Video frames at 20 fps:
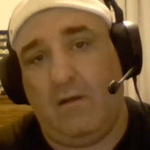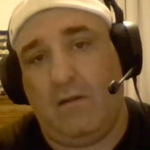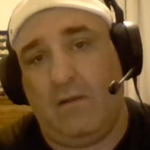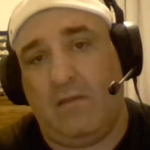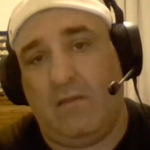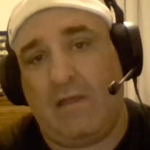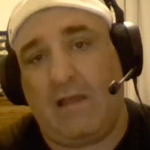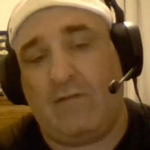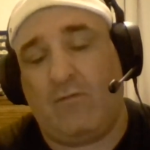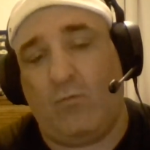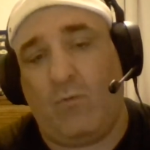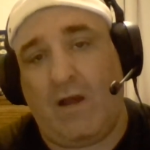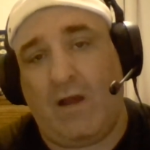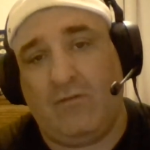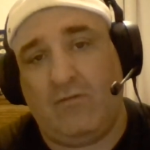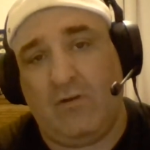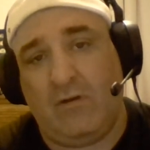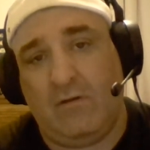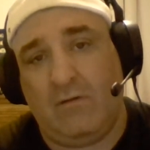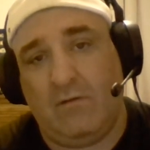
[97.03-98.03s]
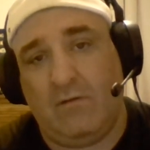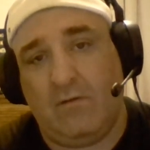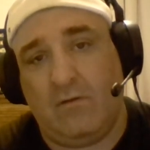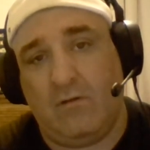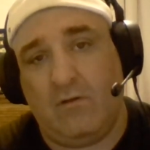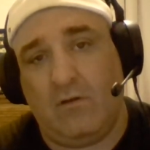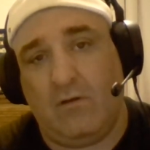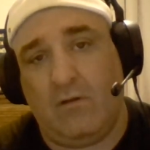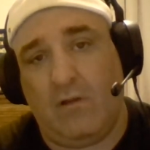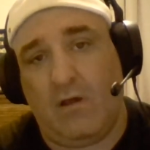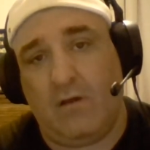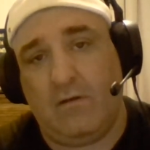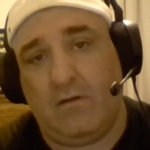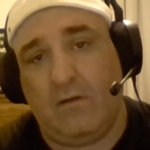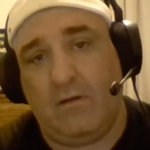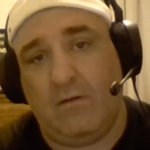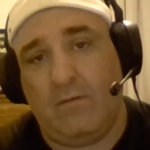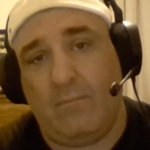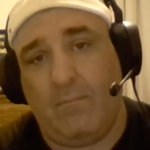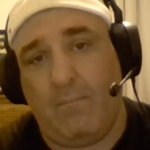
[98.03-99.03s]
Thanks for watching. Good luck.
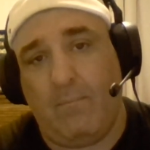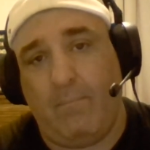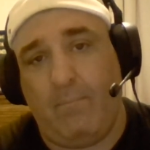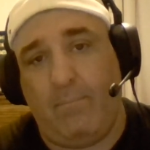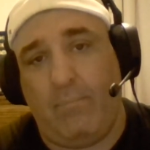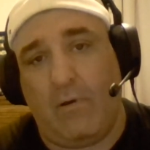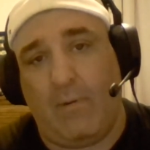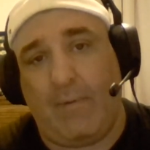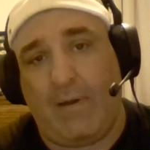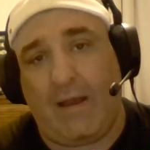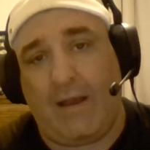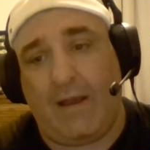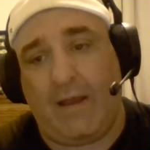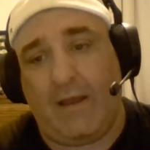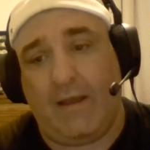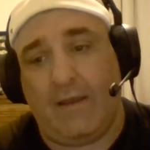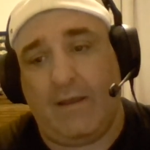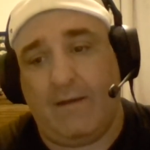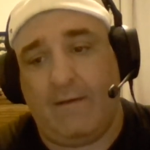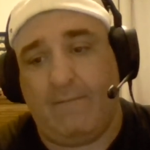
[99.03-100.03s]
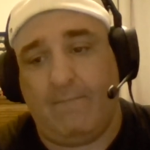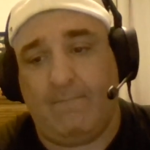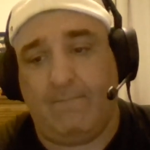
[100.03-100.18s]
Bye-bye.